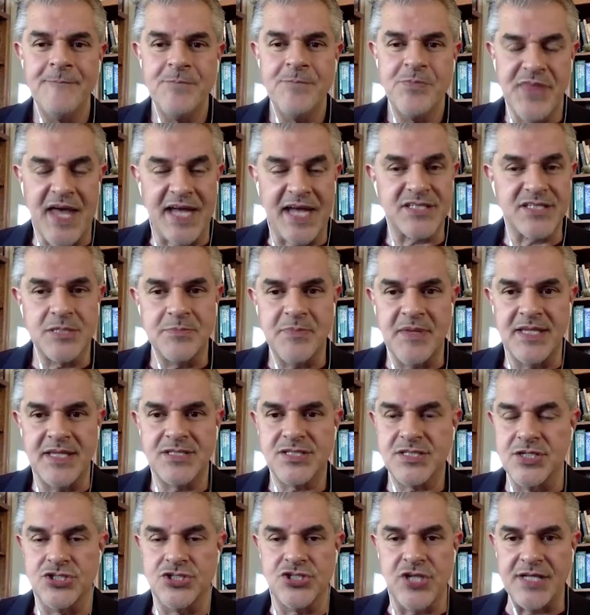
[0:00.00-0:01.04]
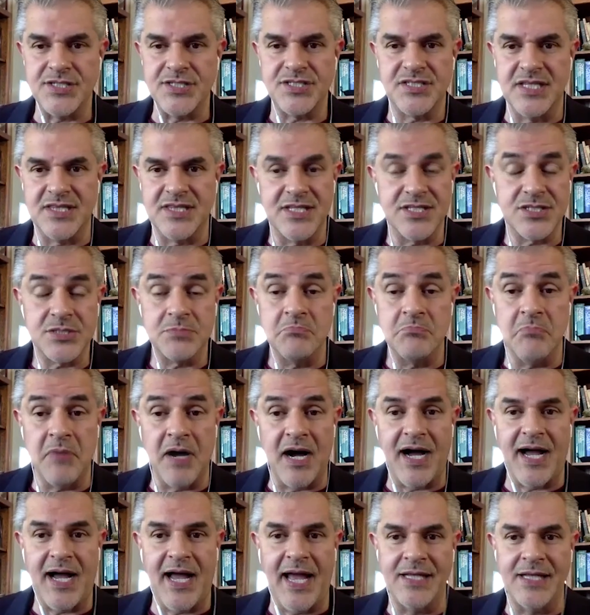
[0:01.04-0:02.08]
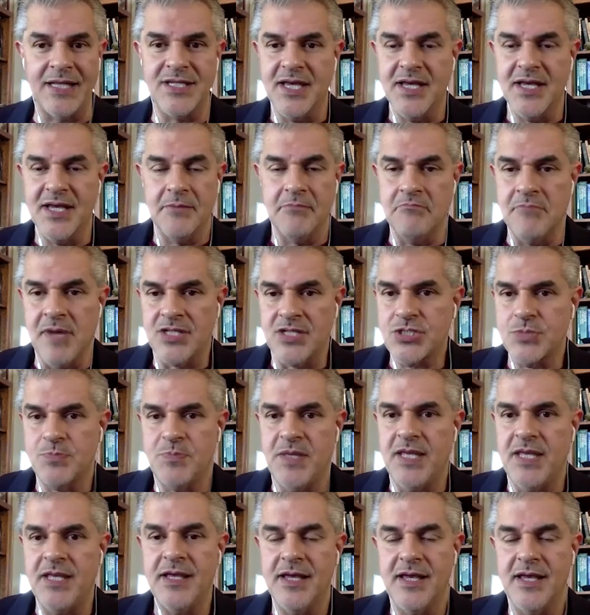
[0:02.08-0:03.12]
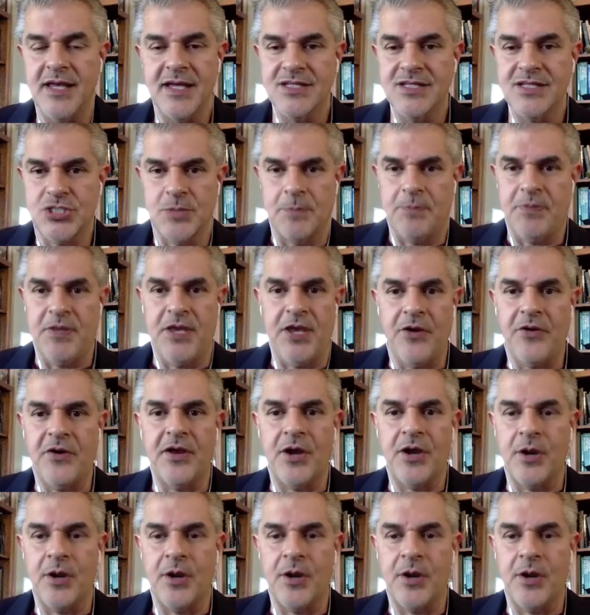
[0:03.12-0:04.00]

that to me suggests that this mind must be superior,